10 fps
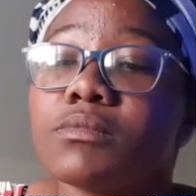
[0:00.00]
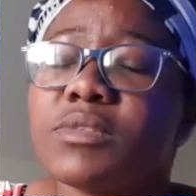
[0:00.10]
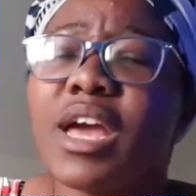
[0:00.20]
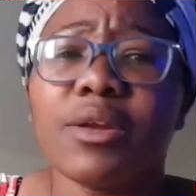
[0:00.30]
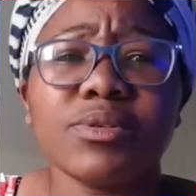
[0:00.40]

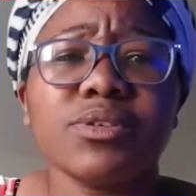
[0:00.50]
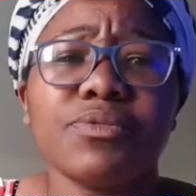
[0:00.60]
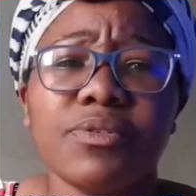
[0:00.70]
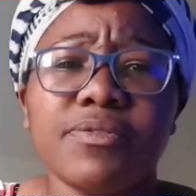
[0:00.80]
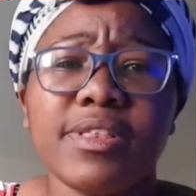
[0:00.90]
yeah, it was a
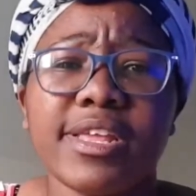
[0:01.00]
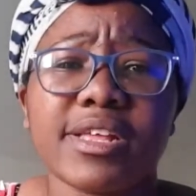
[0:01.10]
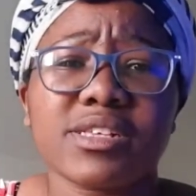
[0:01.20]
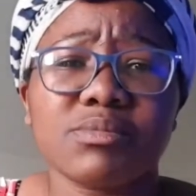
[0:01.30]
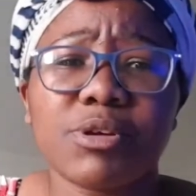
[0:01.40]

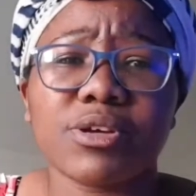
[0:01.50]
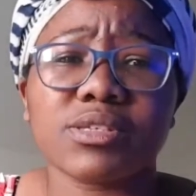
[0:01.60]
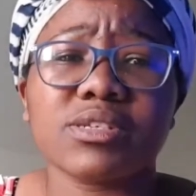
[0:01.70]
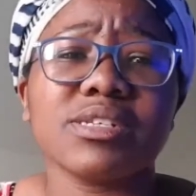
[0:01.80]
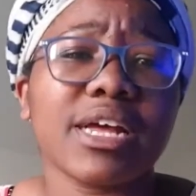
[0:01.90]
fulfilling experience,
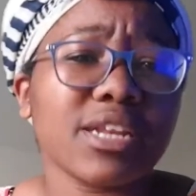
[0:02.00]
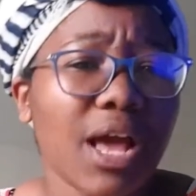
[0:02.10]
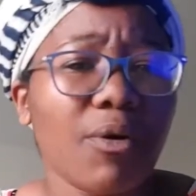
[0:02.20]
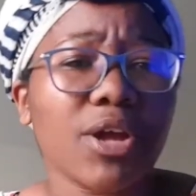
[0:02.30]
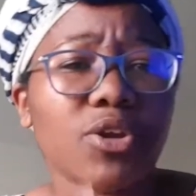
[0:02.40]
because like
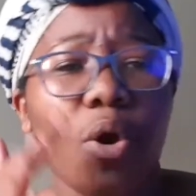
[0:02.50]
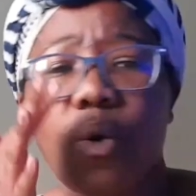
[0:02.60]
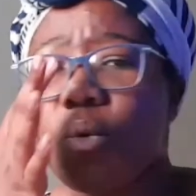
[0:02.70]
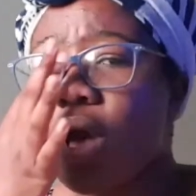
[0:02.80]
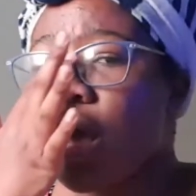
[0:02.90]
now I
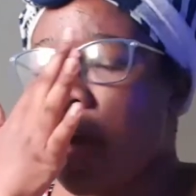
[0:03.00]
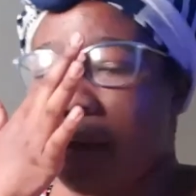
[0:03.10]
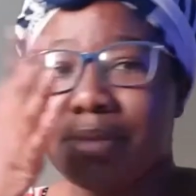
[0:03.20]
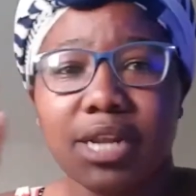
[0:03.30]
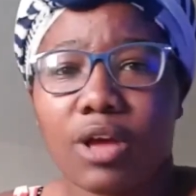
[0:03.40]
know, I
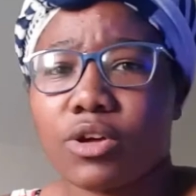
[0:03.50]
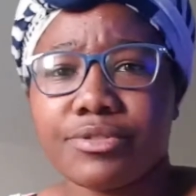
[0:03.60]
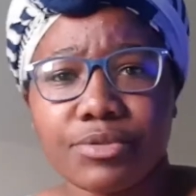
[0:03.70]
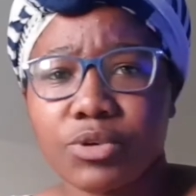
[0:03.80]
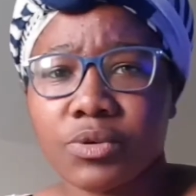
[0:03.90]
mean, I got
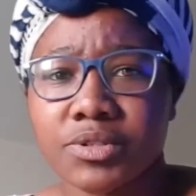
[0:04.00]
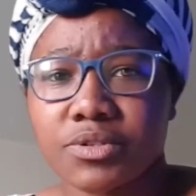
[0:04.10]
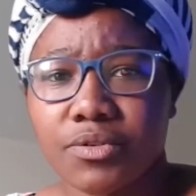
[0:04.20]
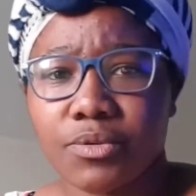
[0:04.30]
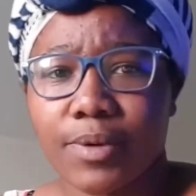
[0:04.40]
3/4
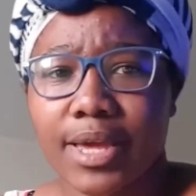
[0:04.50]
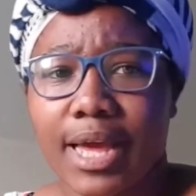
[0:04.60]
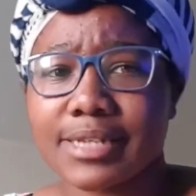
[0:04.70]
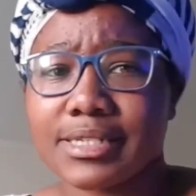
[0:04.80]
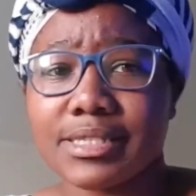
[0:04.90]
of the way.
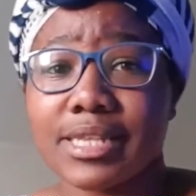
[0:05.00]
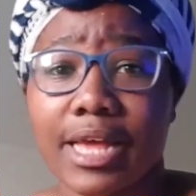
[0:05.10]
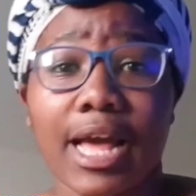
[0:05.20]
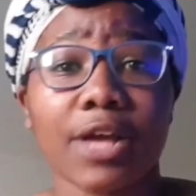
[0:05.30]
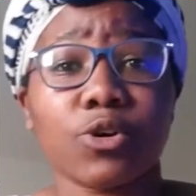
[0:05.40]
I did,
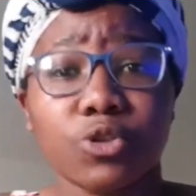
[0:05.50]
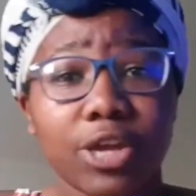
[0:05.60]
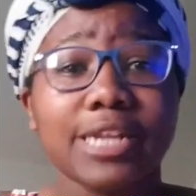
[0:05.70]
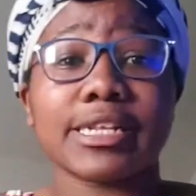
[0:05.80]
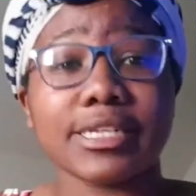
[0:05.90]
like, I
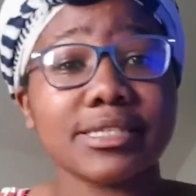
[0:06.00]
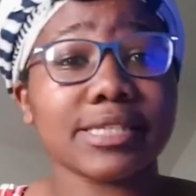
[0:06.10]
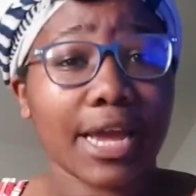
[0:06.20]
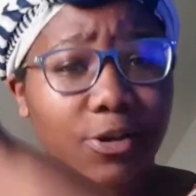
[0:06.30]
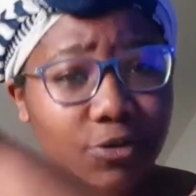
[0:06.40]

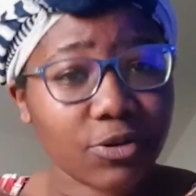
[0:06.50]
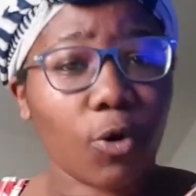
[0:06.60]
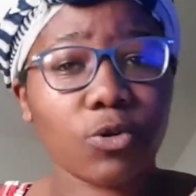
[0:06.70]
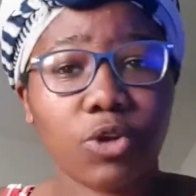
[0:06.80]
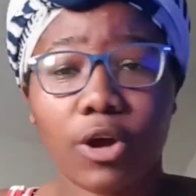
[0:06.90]
could
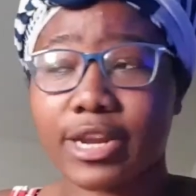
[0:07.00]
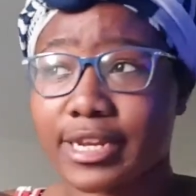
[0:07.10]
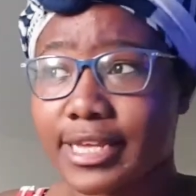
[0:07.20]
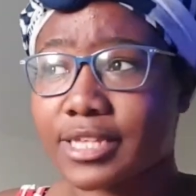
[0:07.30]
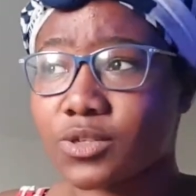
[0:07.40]
hold on
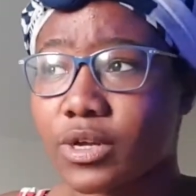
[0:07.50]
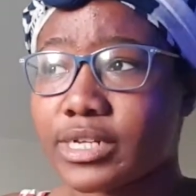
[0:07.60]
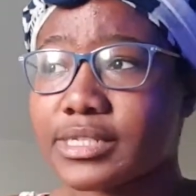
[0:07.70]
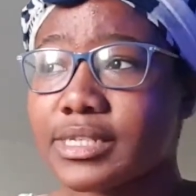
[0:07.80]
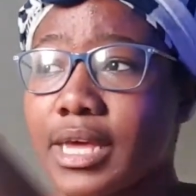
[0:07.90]
and get on
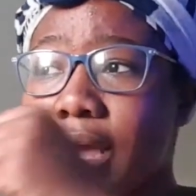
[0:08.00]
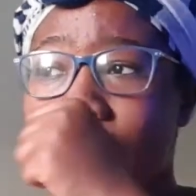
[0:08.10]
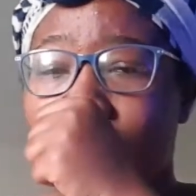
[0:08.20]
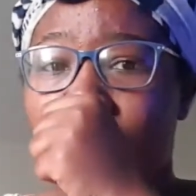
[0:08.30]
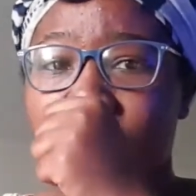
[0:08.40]
it.
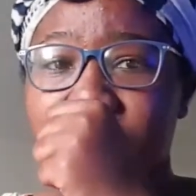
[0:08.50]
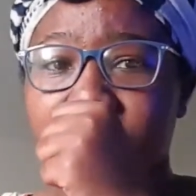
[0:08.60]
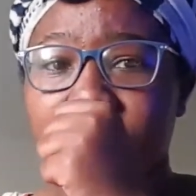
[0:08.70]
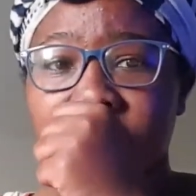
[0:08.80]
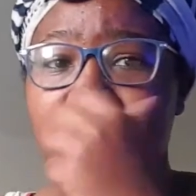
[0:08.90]
I
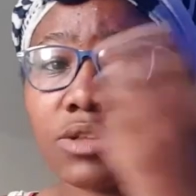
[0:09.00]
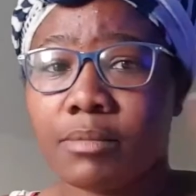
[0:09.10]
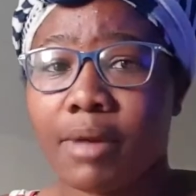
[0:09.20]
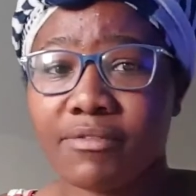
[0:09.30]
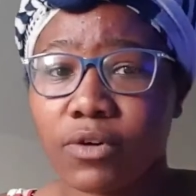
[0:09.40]
mean, it's not
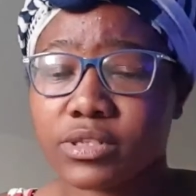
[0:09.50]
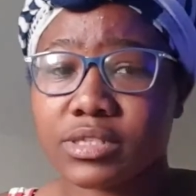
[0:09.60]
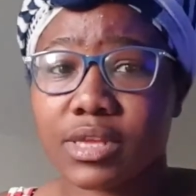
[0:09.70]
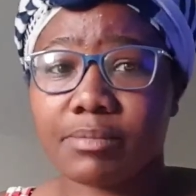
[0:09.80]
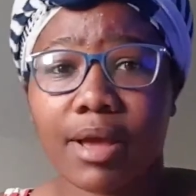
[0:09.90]
my fault
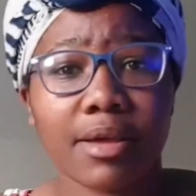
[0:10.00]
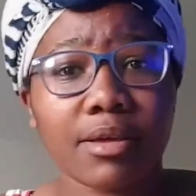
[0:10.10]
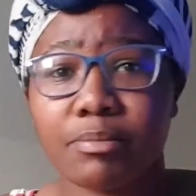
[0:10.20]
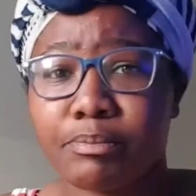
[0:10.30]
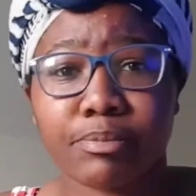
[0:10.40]
that
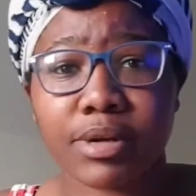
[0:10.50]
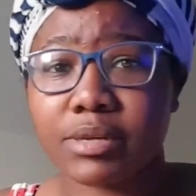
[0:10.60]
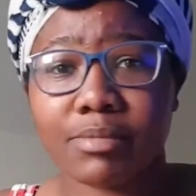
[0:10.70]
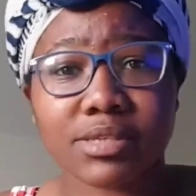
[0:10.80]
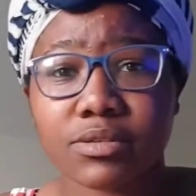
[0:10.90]
my body
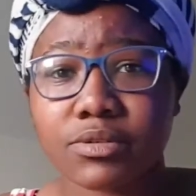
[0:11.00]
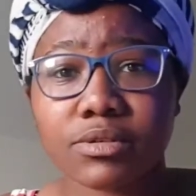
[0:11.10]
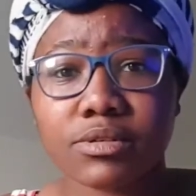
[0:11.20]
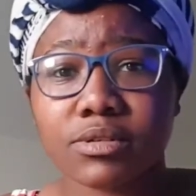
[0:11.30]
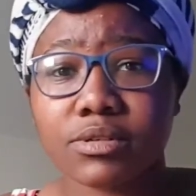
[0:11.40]

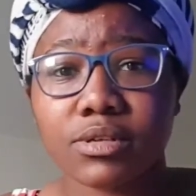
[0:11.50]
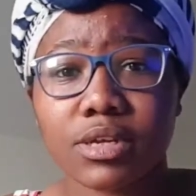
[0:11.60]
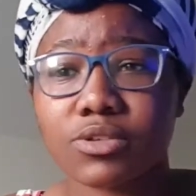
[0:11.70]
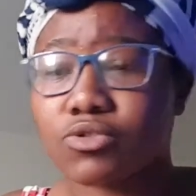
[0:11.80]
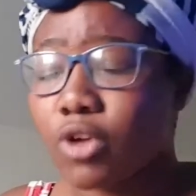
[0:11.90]
muscle
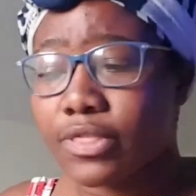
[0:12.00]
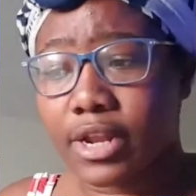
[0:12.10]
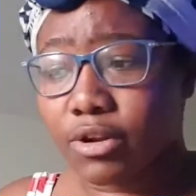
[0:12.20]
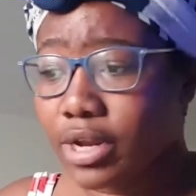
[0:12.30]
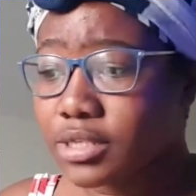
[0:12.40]
is not
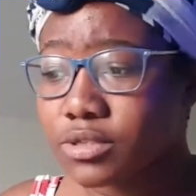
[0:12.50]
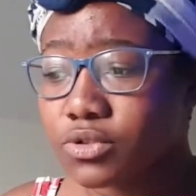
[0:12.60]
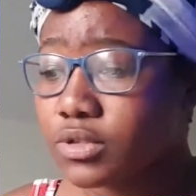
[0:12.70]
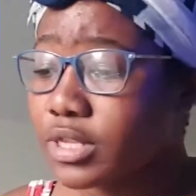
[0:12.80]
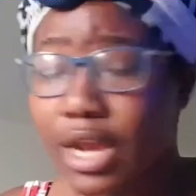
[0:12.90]
that great,
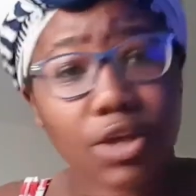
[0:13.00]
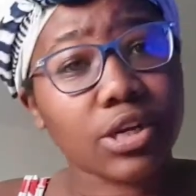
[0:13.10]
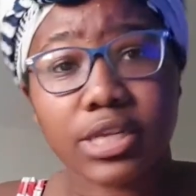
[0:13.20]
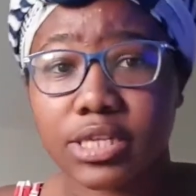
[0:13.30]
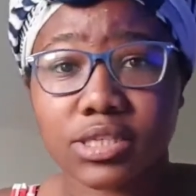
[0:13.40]
so then I
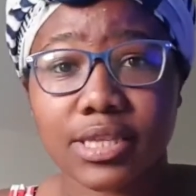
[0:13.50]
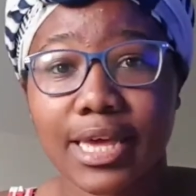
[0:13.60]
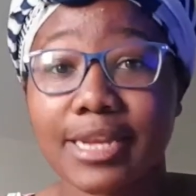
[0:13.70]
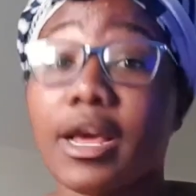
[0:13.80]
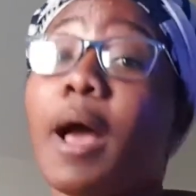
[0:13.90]
couldn't get to the
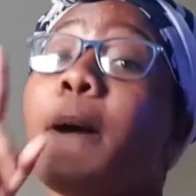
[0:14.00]
end.